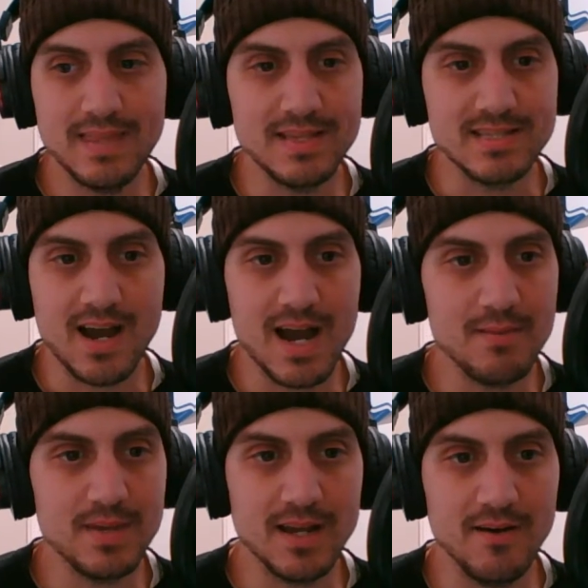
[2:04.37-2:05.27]
the
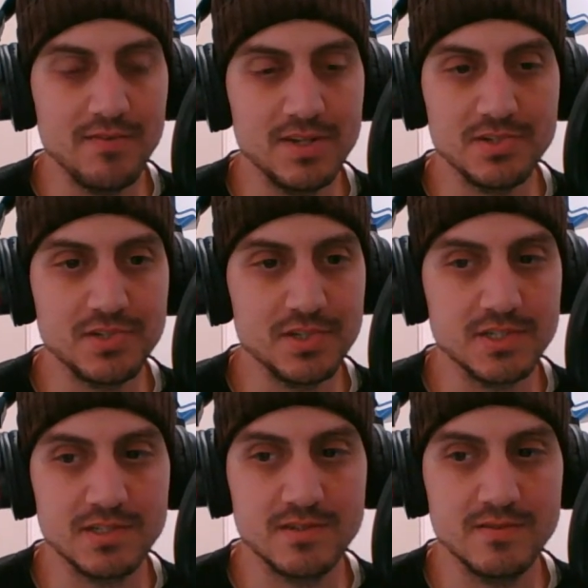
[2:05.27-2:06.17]
timing of it
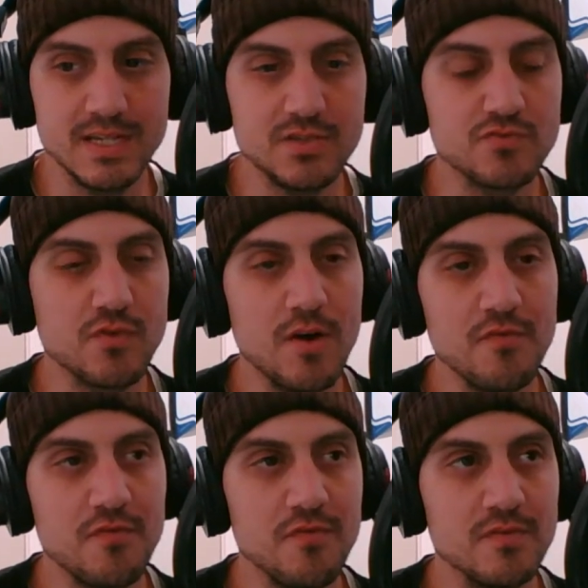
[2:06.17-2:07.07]
is
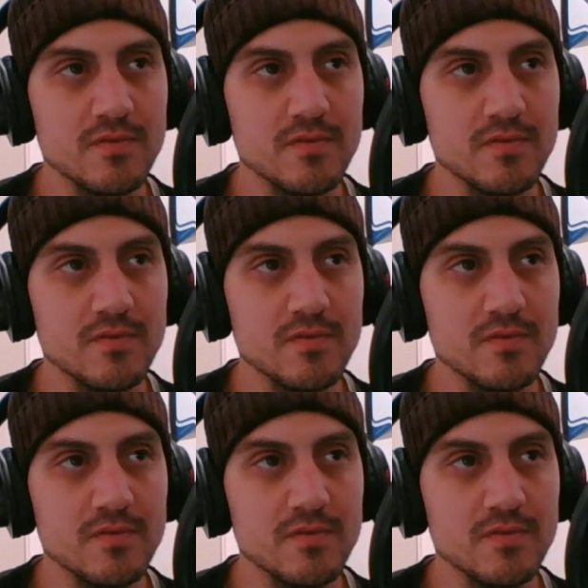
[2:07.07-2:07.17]
rough,